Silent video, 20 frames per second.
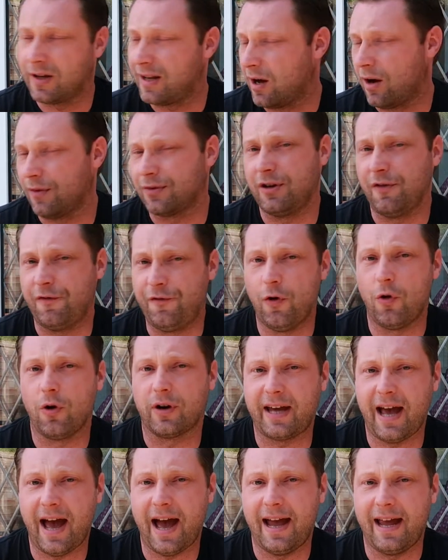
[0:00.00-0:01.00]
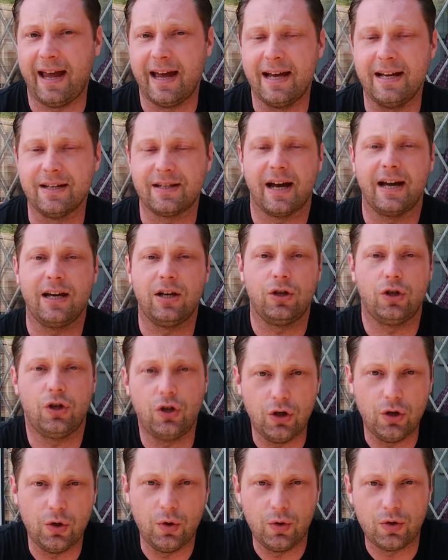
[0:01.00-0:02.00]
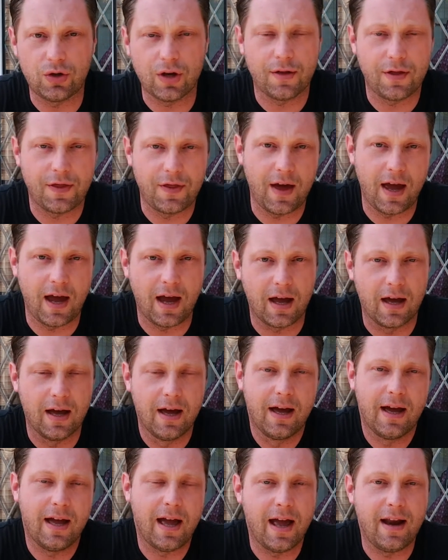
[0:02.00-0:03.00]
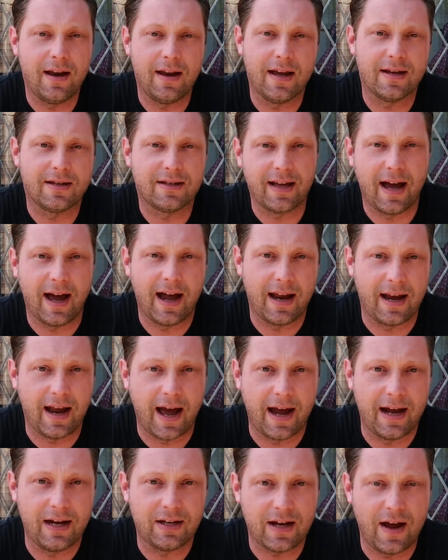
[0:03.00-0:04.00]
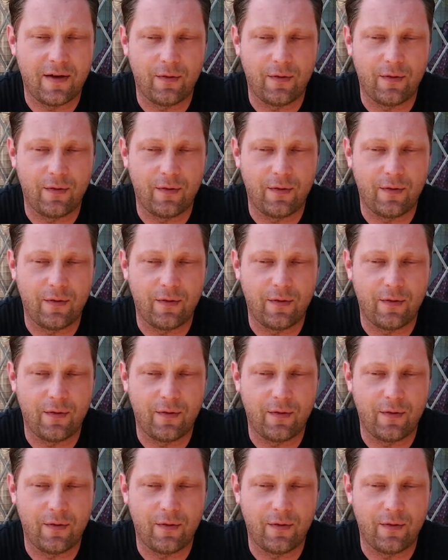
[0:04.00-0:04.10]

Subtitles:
Now, obviously, 4K is a huge thing in this day and age.